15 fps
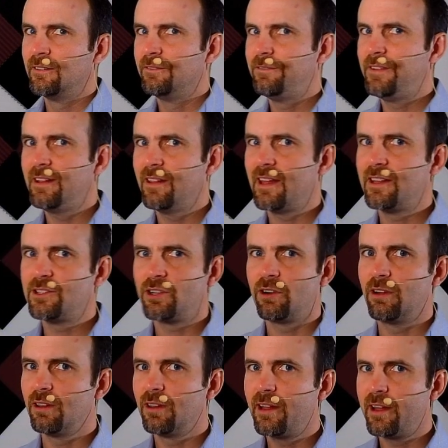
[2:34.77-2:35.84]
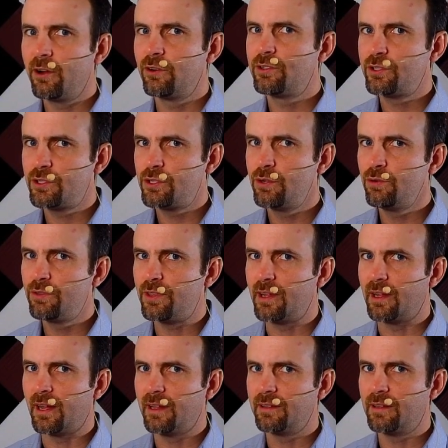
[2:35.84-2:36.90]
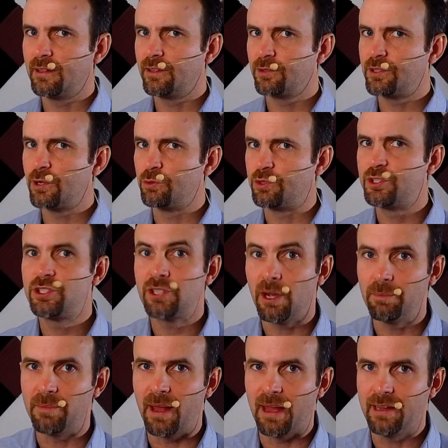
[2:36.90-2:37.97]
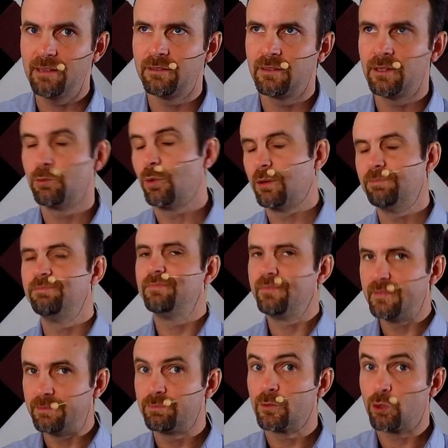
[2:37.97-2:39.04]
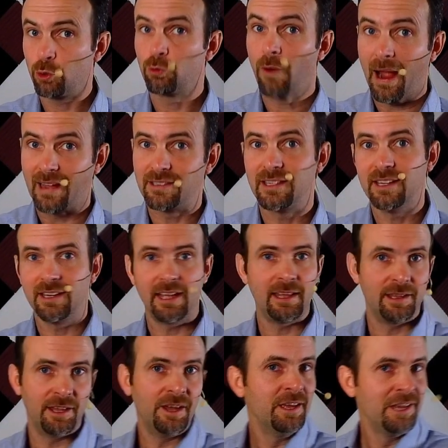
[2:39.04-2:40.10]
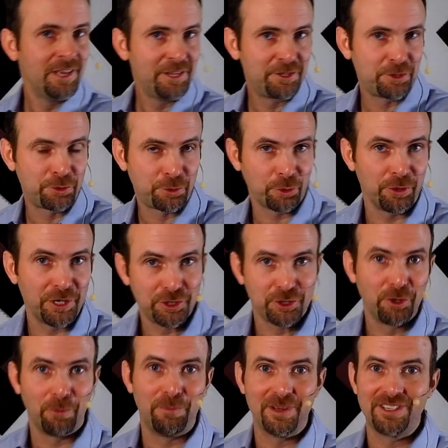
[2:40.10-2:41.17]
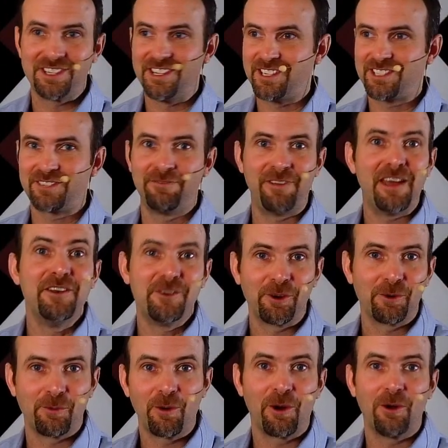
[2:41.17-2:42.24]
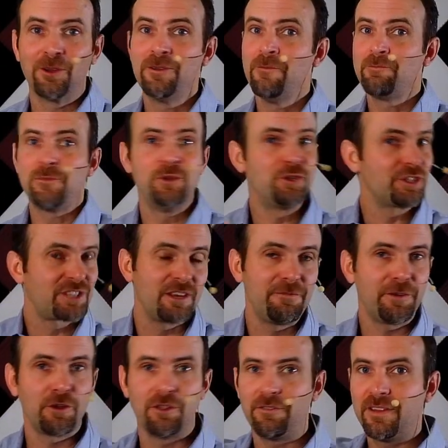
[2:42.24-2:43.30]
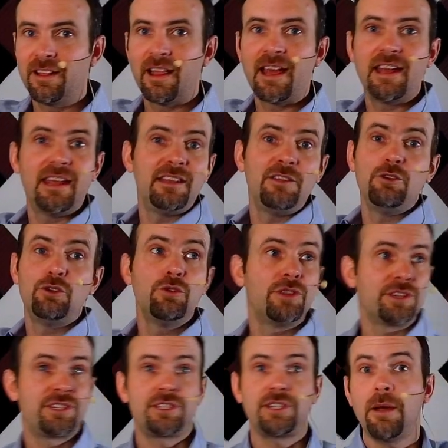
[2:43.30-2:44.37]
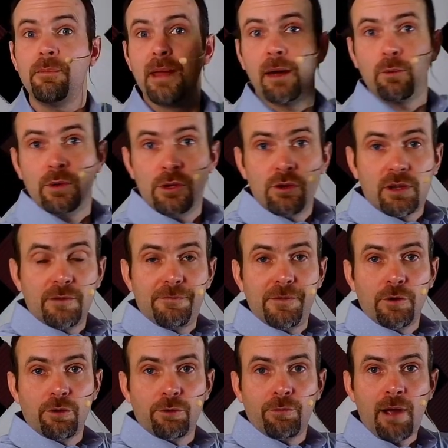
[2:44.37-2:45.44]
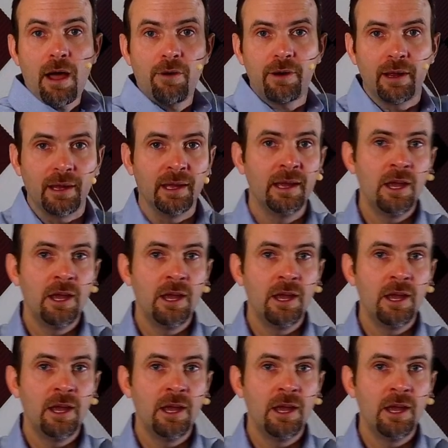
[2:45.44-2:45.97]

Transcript: VLANs are a layer two thing. There's no subnet. Well, correct. In, in the traditional business vendor world, you just configure the VLAN and you do the subnet when you configure the routing.